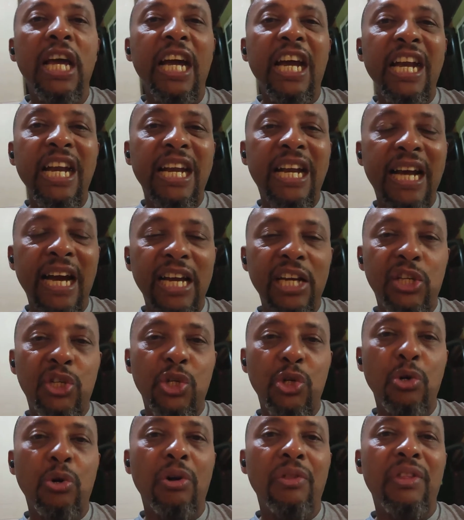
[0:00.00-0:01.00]
and guide
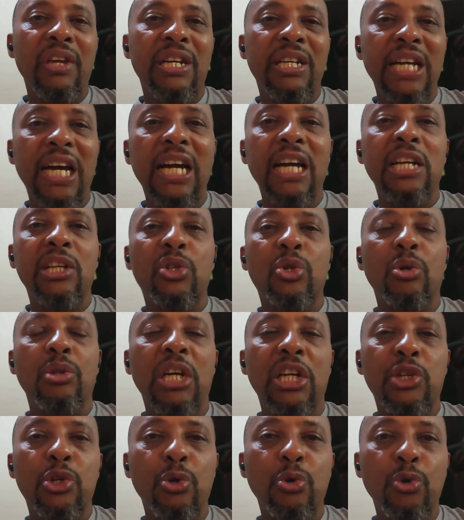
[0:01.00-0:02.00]
you on the diet so
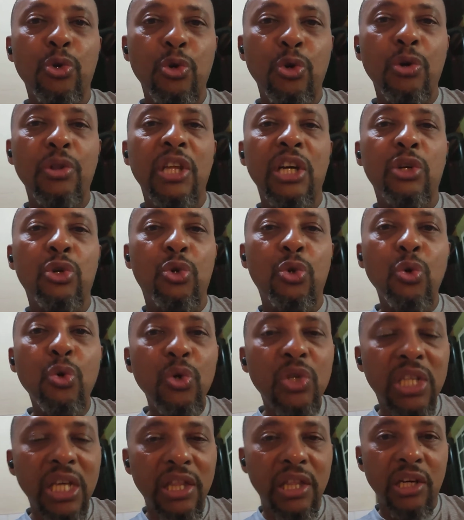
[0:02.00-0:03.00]
that you know the
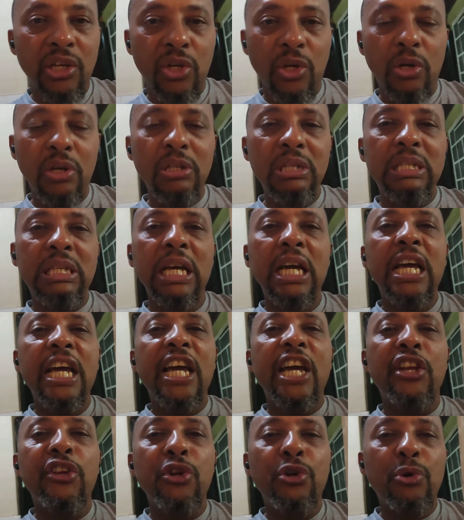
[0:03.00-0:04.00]
do's and the don'ts
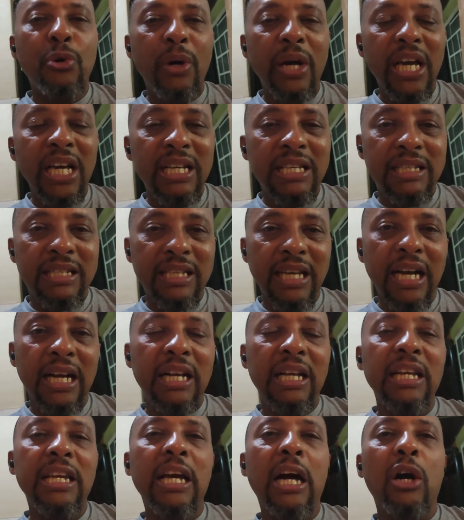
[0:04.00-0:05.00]
and you know
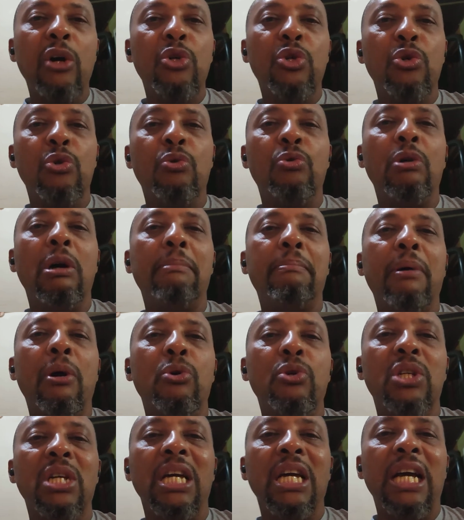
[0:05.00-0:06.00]
exactly how to go
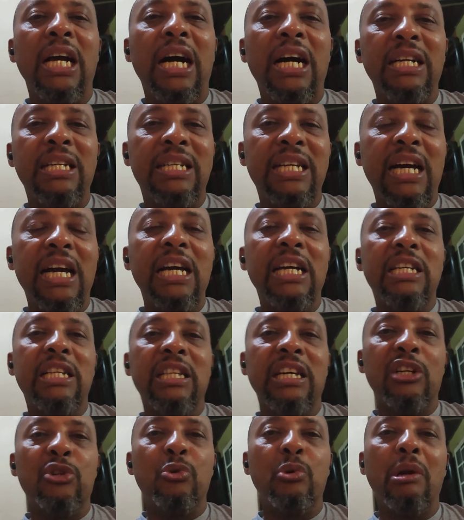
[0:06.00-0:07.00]
about a diet
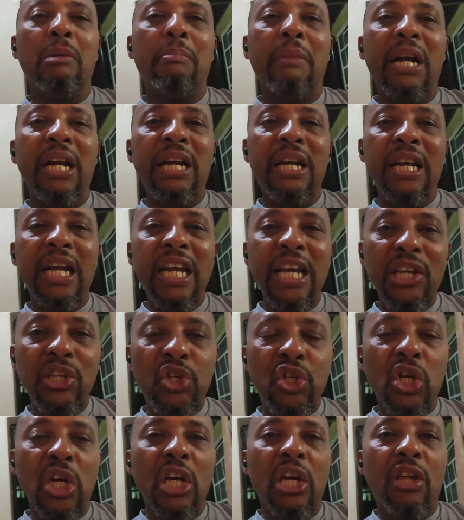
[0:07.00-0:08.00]
that will
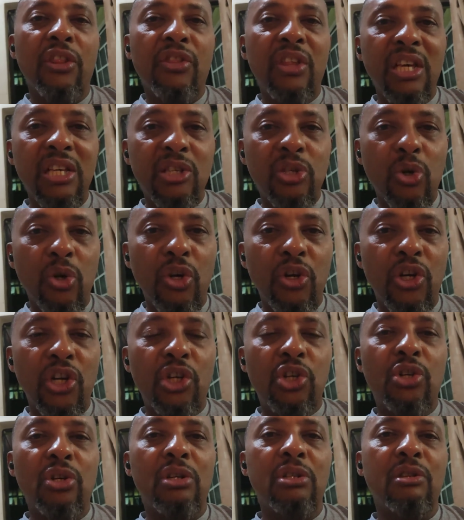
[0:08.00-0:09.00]
manage age these
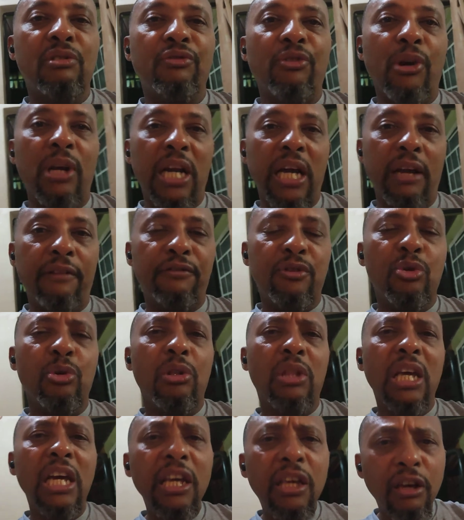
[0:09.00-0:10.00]
conditions for life. So
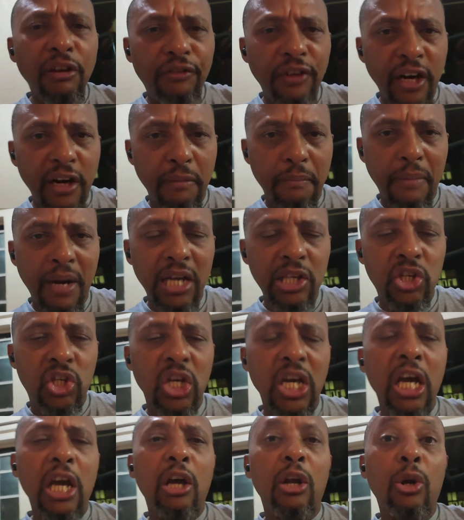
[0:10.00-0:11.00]
thank you very
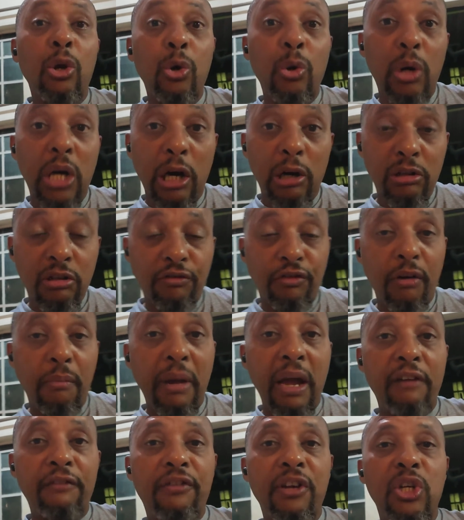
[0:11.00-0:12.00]
much. Look out for
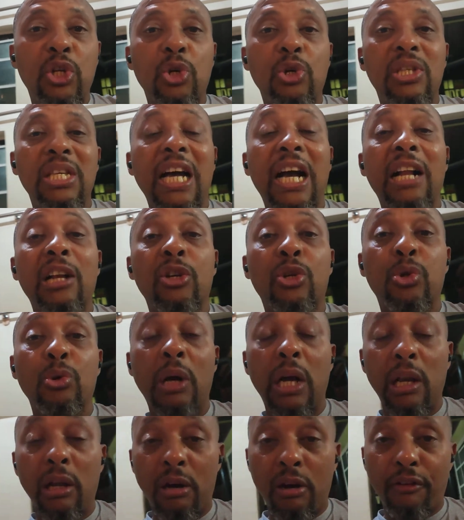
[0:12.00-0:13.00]
my videos. I'll
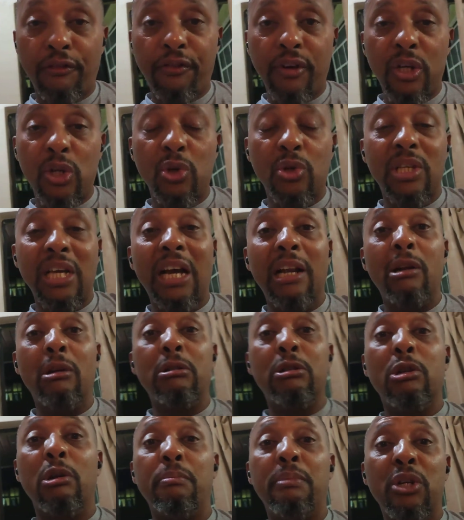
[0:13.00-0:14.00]
do a lot of videos. I'll
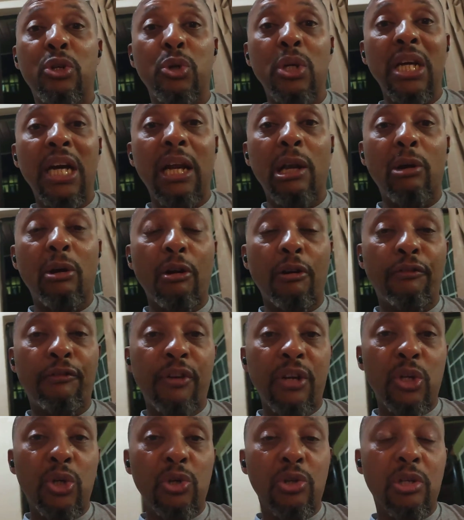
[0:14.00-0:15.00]
also be doing a lot of
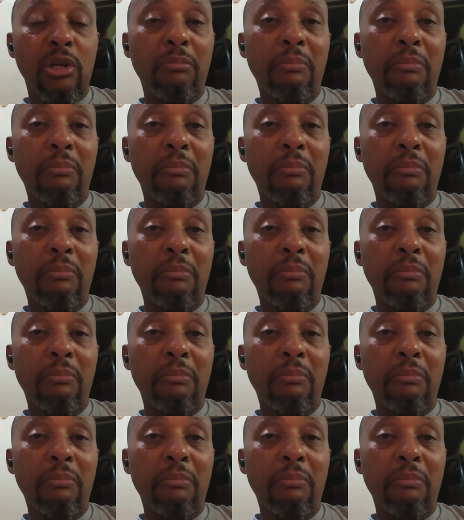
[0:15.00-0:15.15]
videos